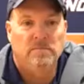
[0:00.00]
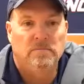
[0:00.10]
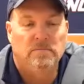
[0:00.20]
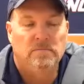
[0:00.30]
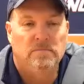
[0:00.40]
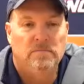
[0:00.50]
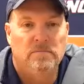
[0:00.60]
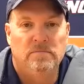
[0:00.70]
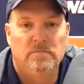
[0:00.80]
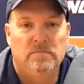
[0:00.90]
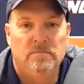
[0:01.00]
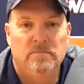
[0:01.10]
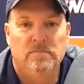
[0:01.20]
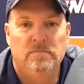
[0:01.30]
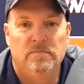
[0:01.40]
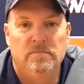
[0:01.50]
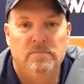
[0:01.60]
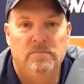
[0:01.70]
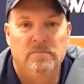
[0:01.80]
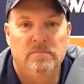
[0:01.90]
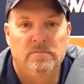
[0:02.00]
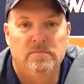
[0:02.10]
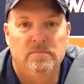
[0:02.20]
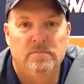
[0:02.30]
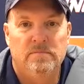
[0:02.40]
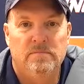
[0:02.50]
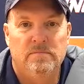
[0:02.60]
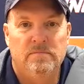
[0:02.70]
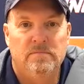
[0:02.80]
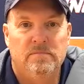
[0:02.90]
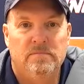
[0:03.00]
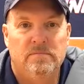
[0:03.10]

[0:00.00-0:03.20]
[no speech]